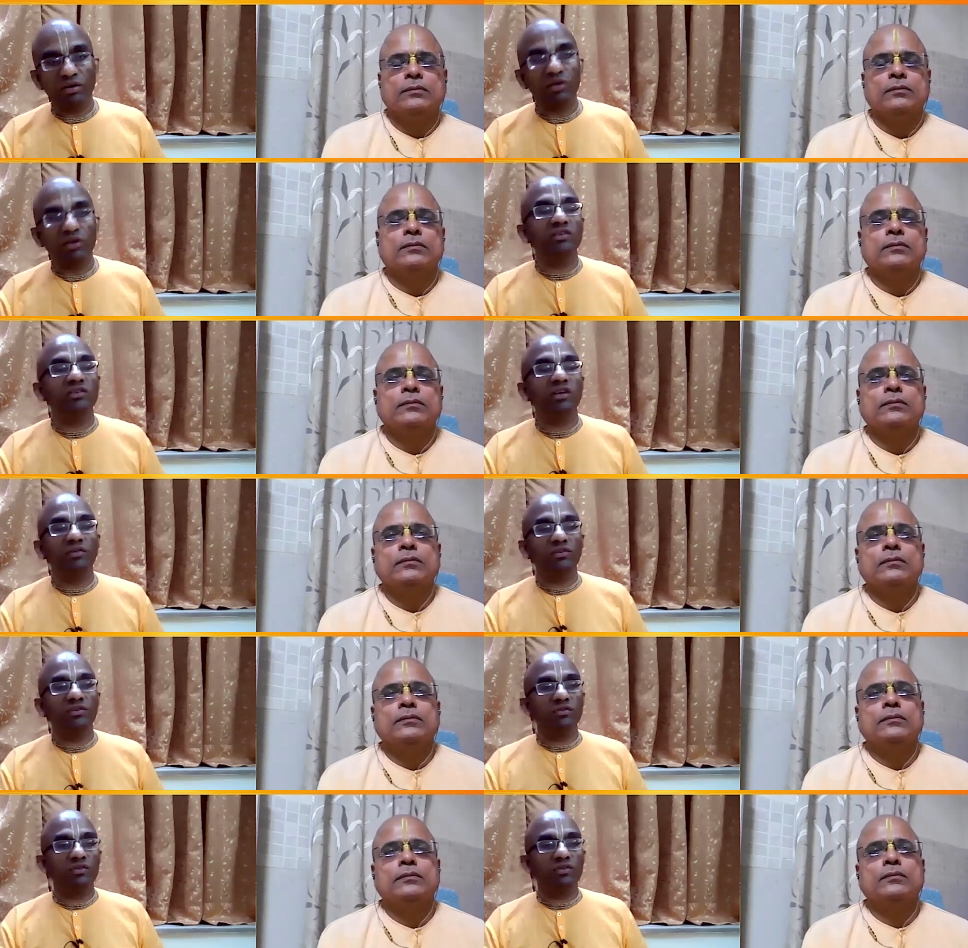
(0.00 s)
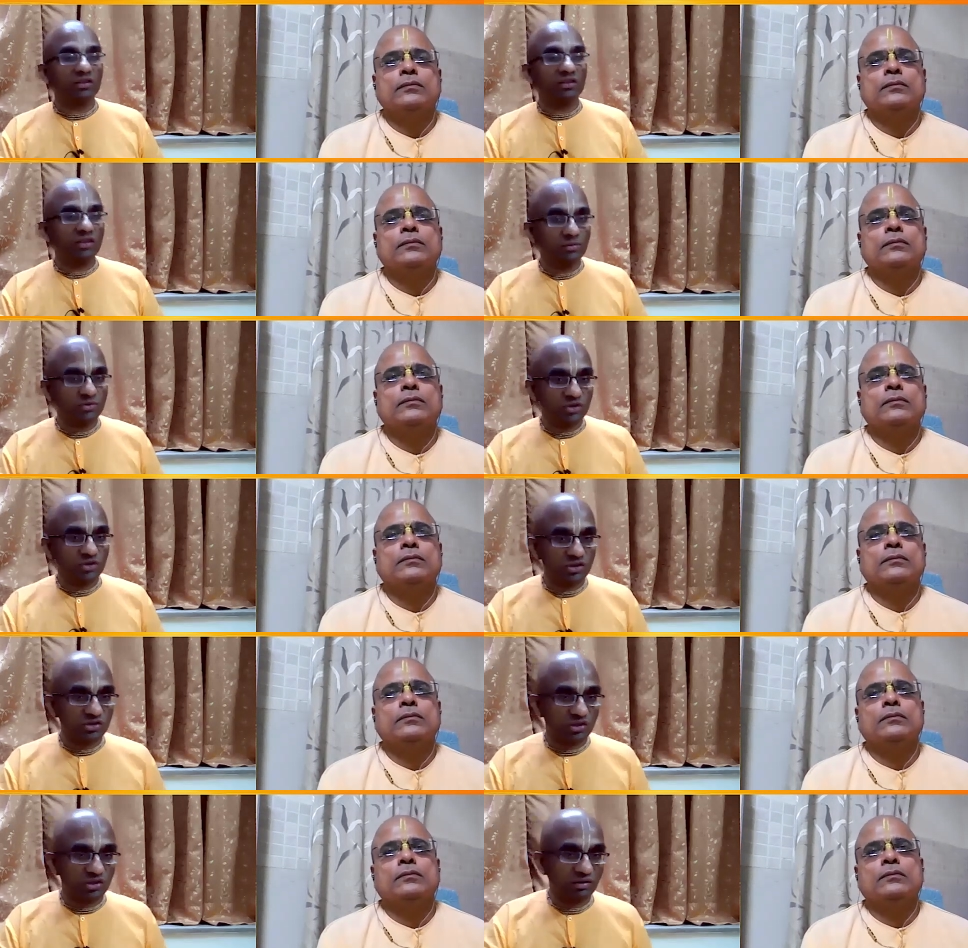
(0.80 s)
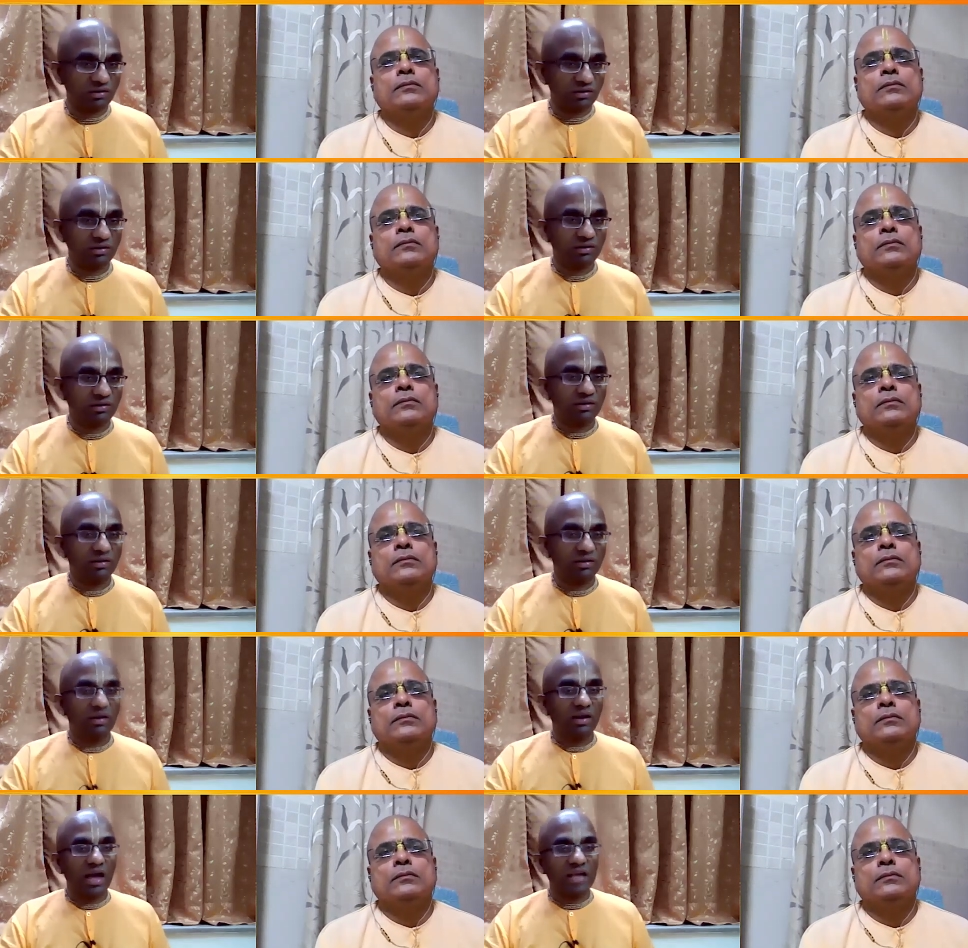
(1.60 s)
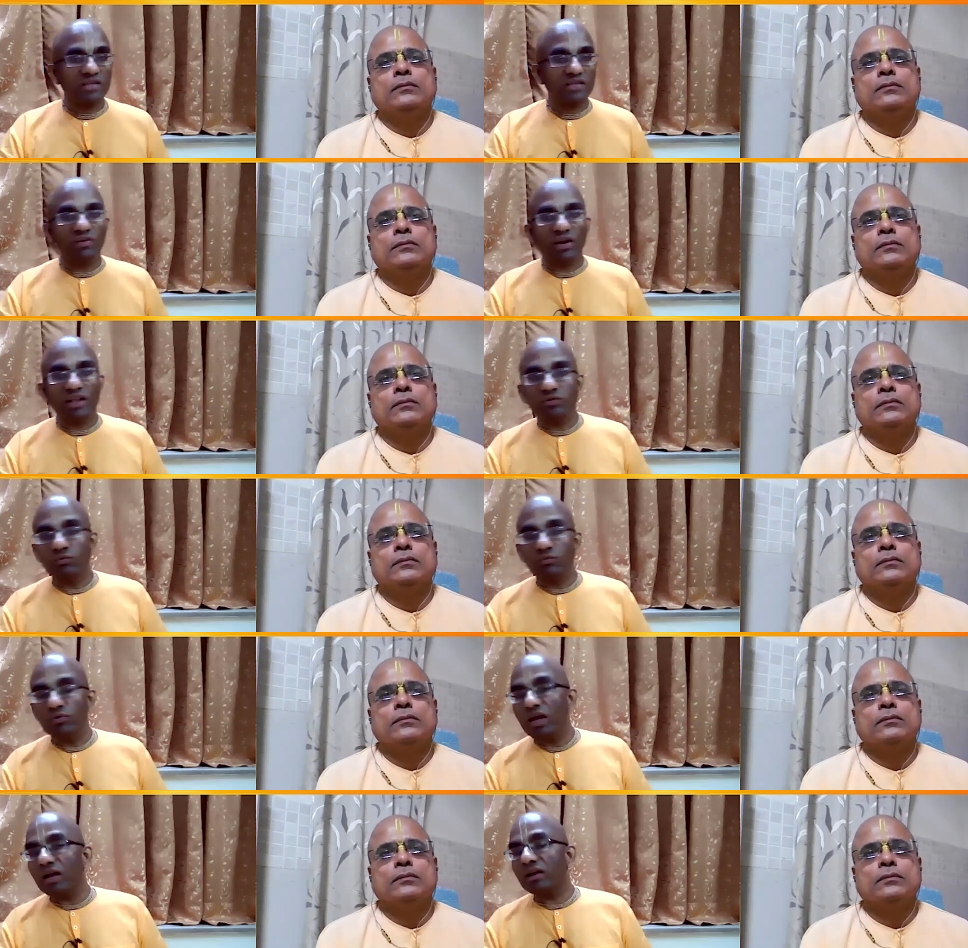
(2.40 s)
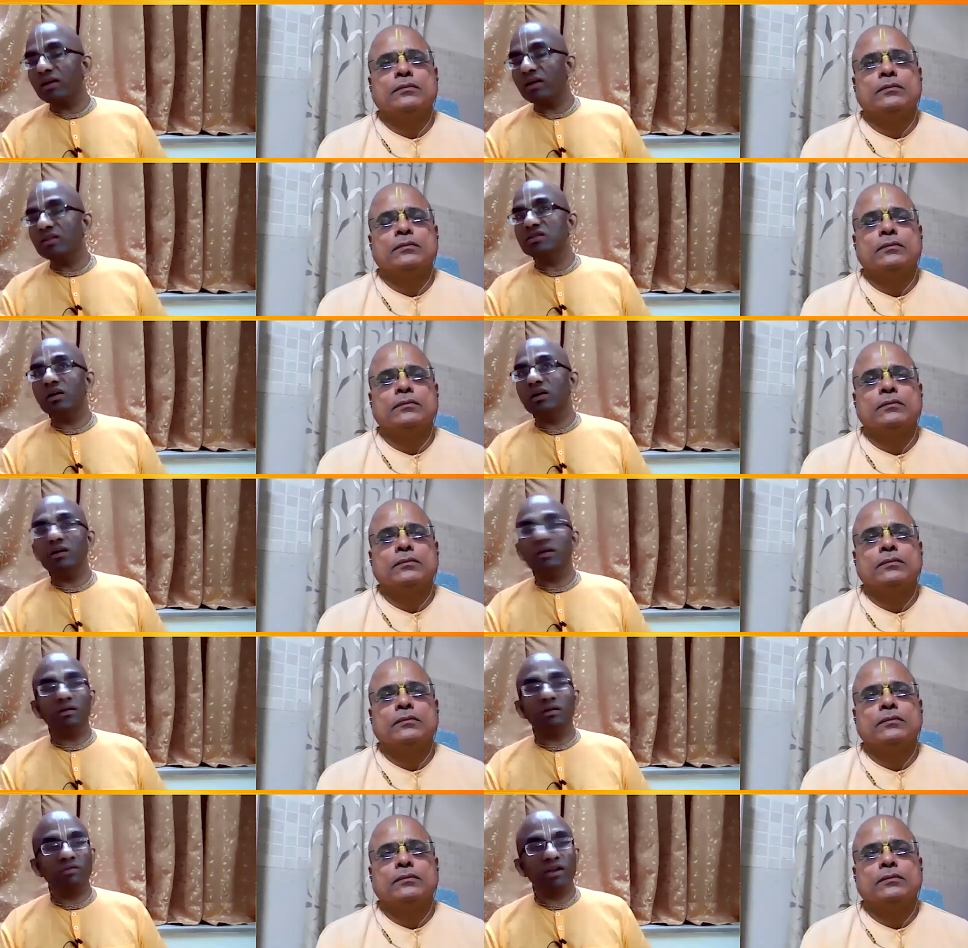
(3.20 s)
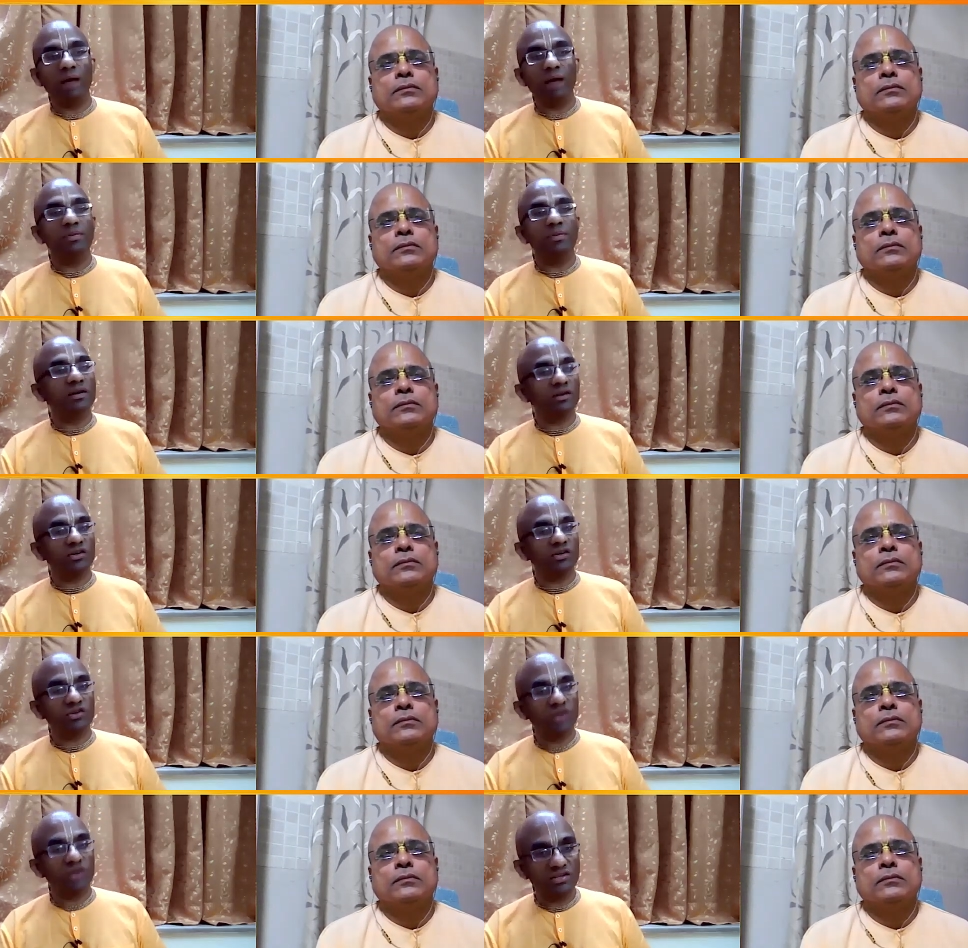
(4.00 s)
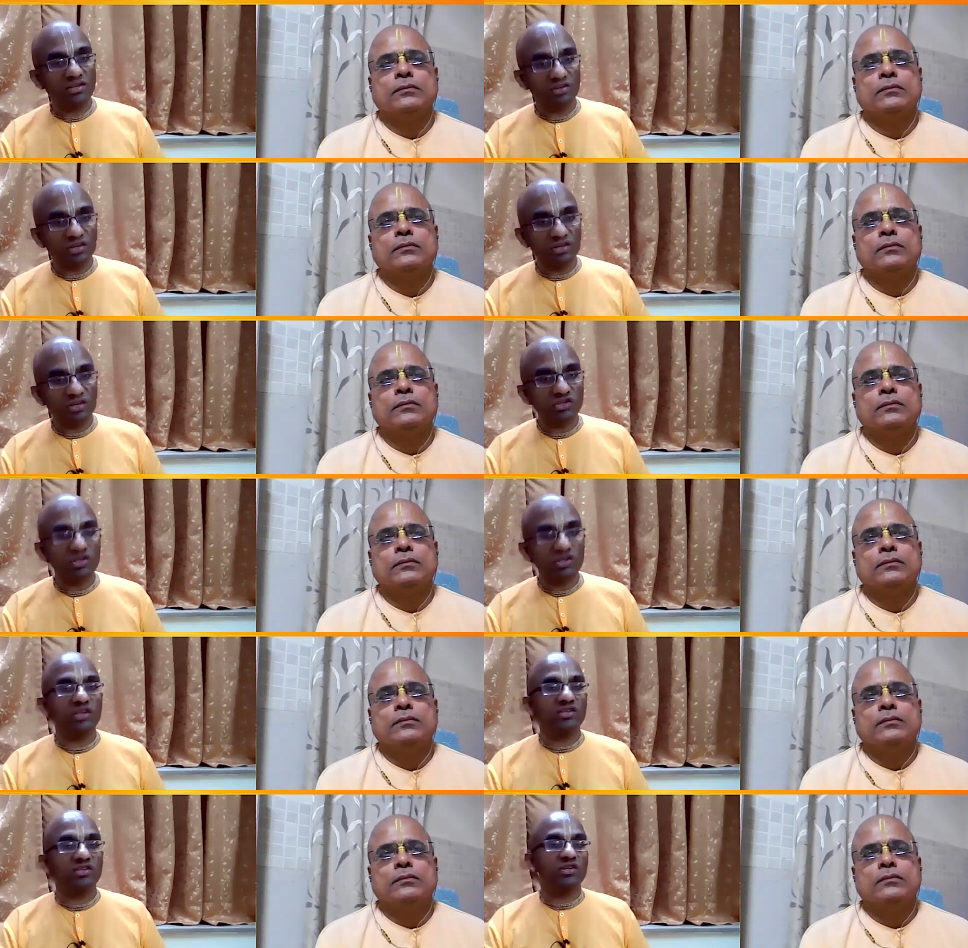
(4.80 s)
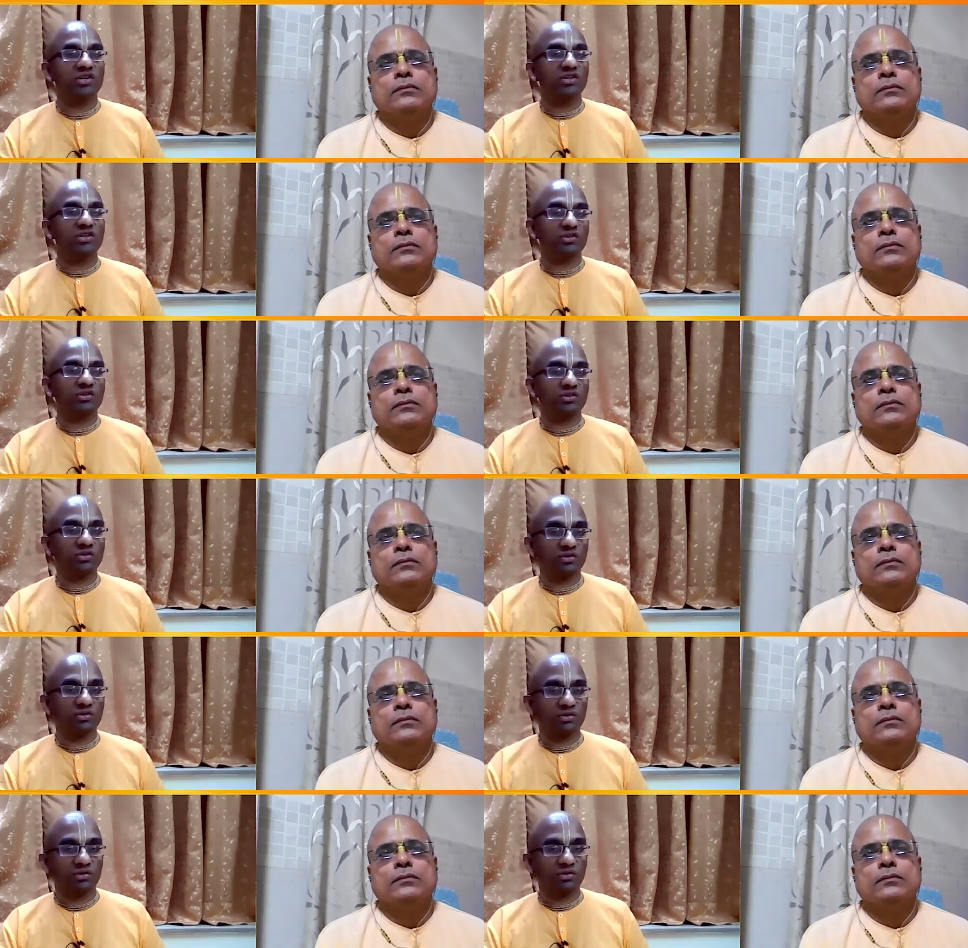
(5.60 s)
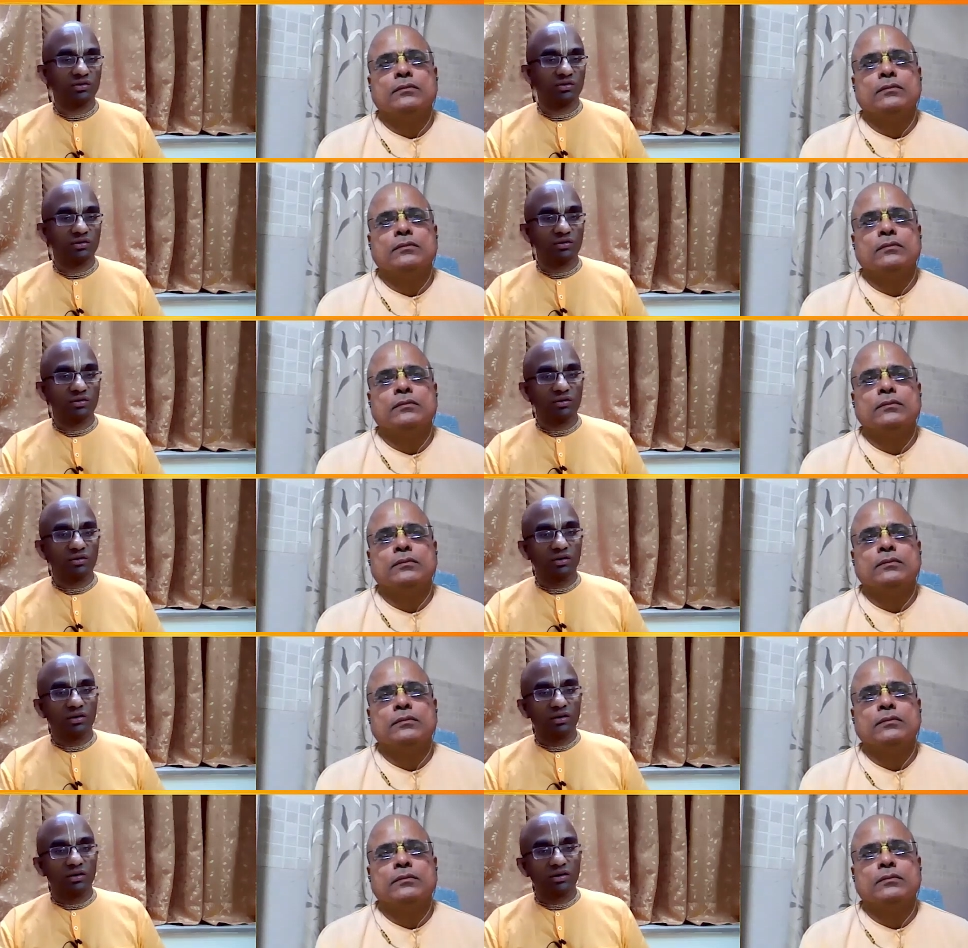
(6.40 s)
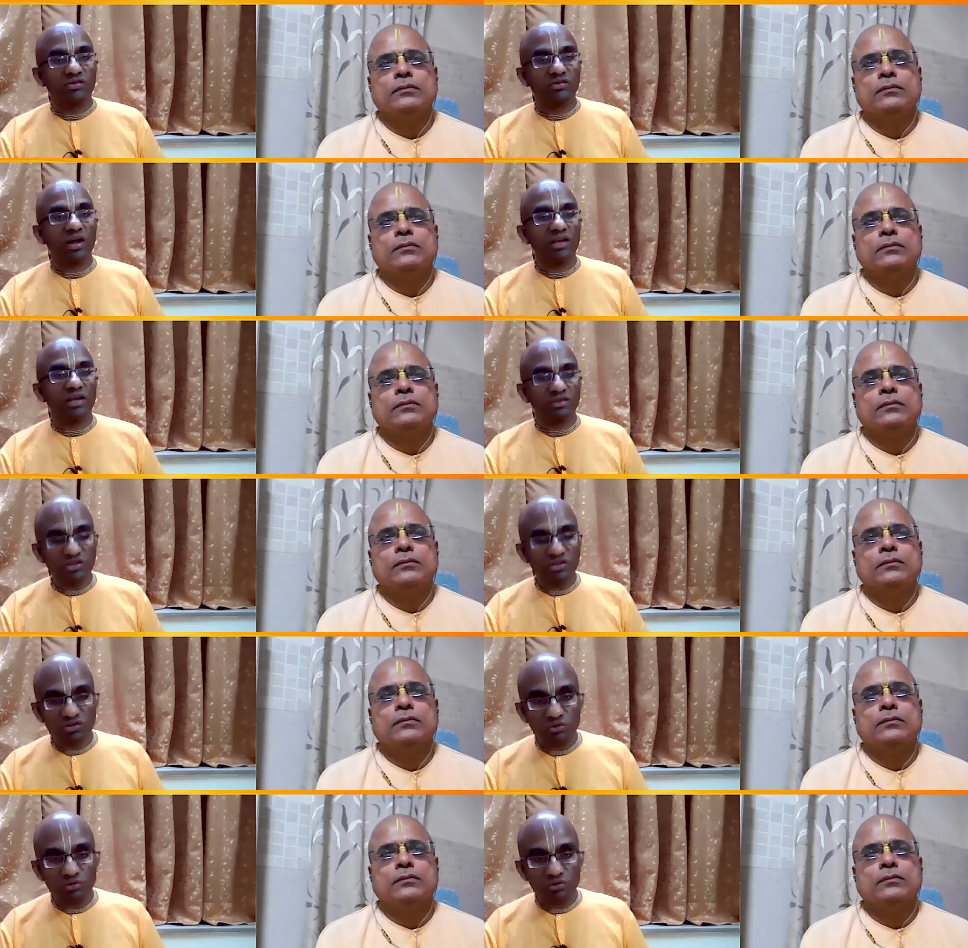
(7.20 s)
Speaker 1: because the surface of the earth keeps changing. As far as we are concerned, we are happy that Krishna has reached the destination. Krishna has reached